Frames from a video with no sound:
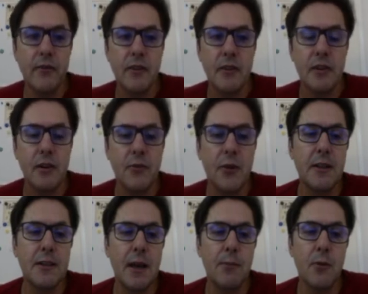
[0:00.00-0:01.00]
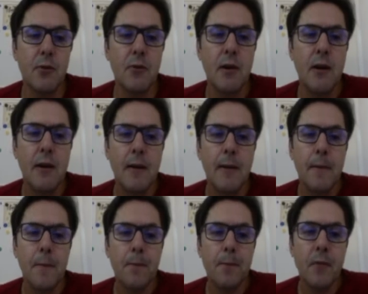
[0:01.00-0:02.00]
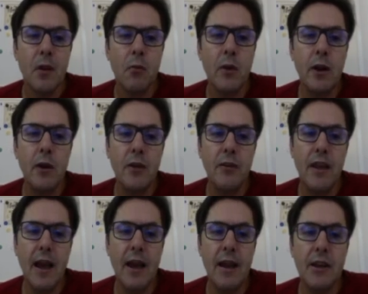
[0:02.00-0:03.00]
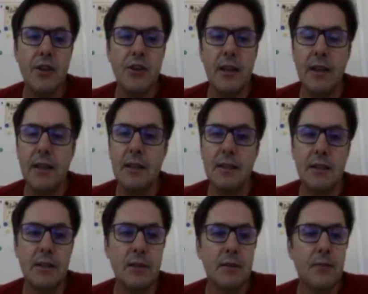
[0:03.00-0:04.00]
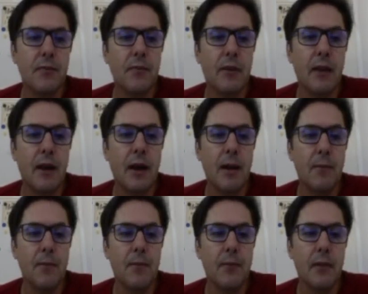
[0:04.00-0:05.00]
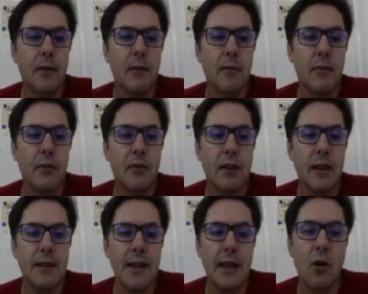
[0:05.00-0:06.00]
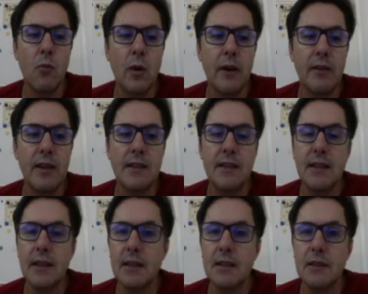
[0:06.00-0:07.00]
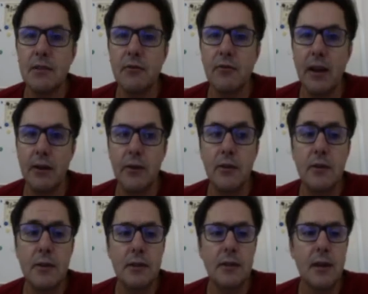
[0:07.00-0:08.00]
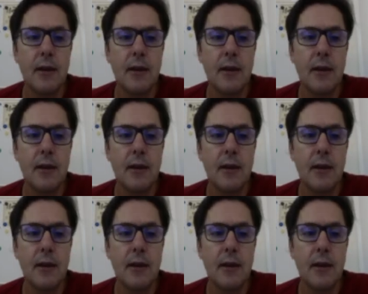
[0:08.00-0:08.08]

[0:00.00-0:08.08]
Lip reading: So for example, we know that the age is can take one of these 6 values,